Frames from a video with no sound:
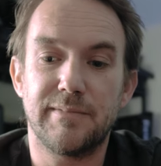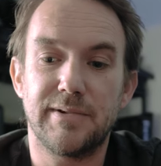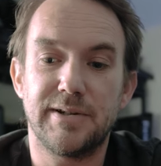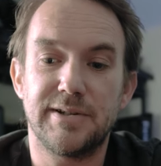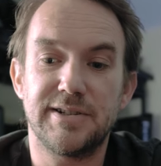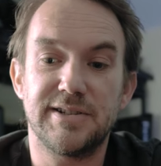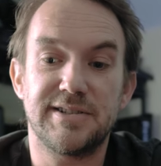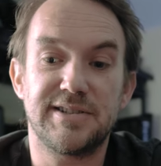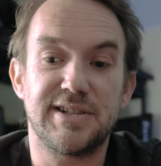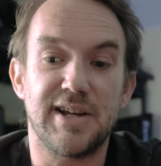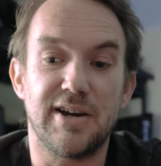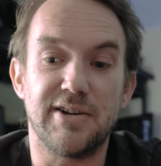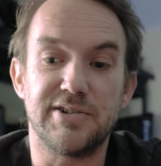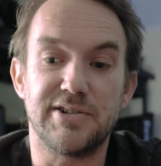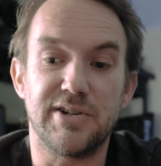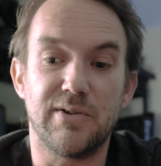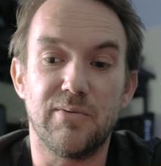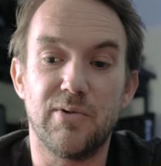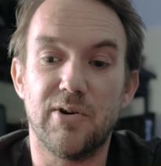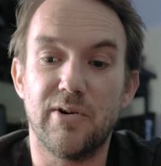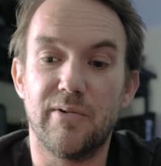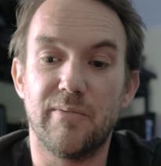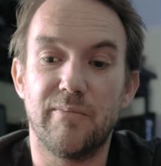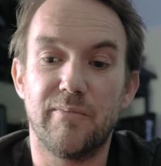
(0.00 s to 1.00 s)
Just tells you
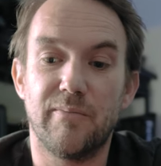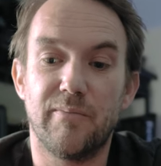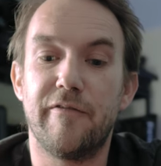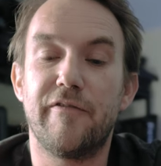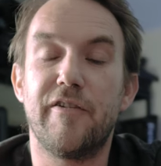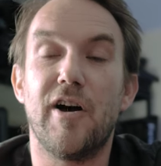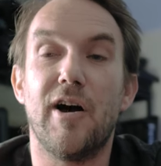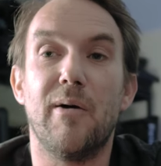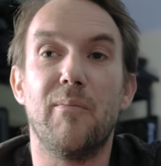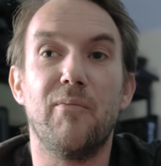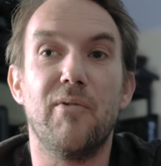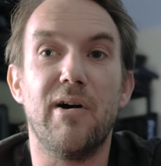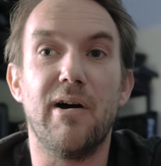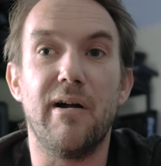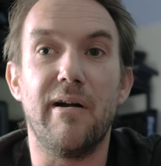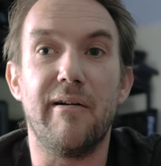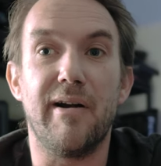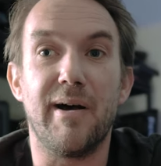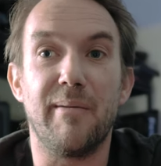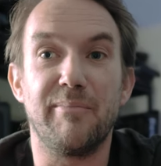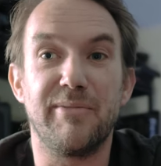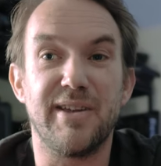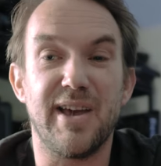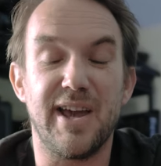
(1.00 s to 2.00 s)
what firmware
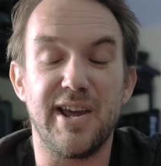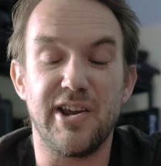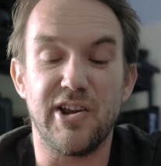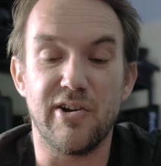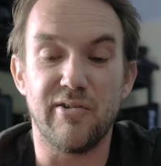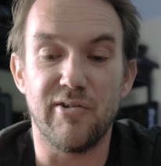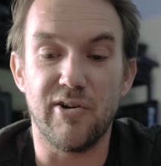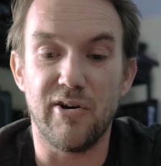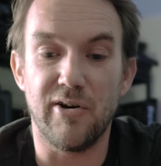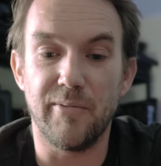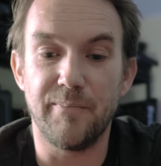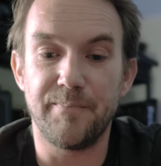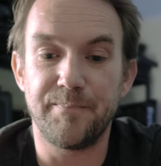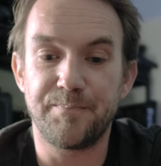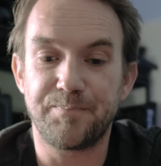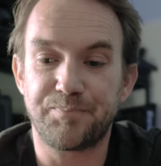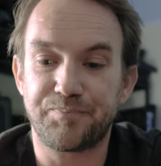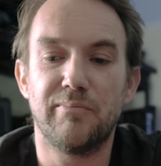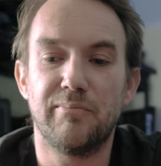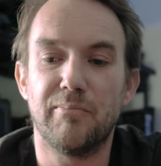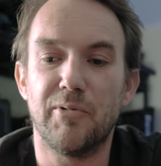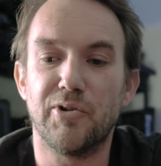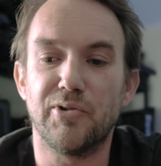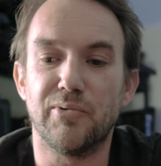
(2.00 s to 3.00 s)
update you're on,
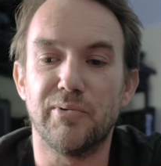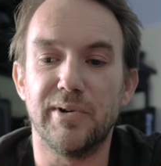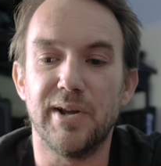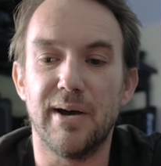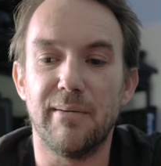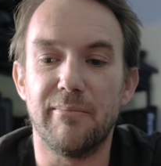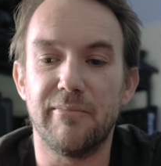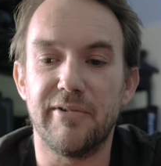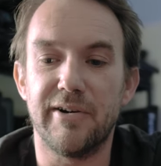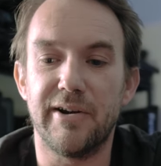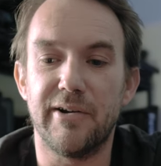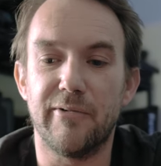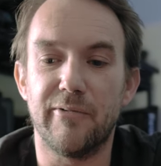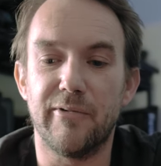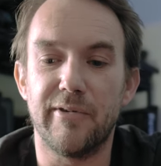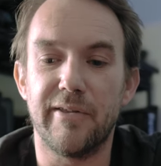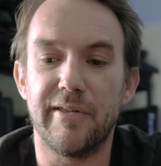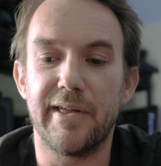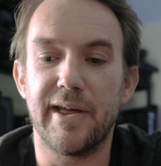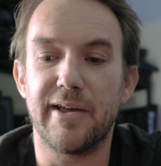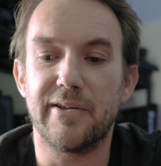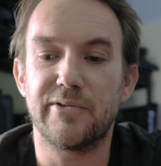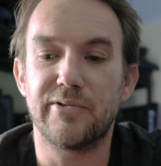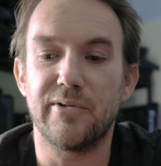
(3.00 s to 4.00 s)
model number, and all
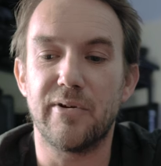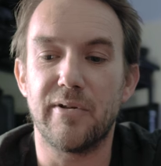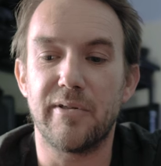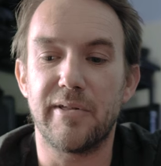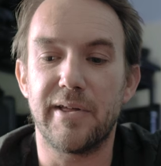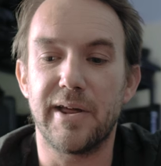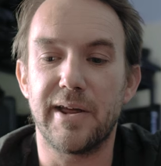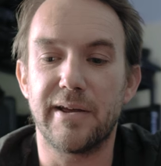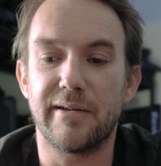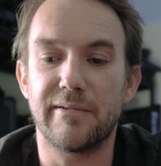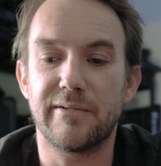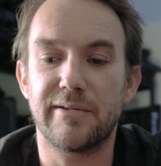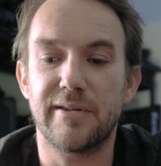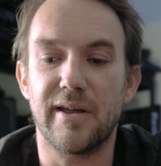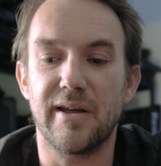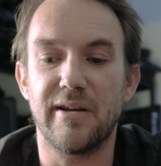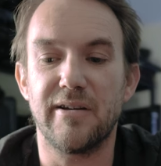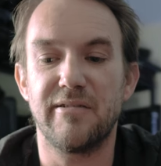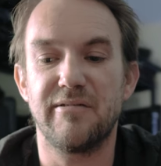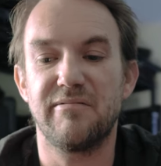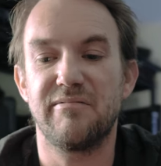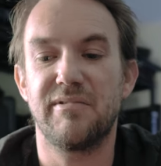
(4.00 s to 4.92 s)
of that sort of thing. So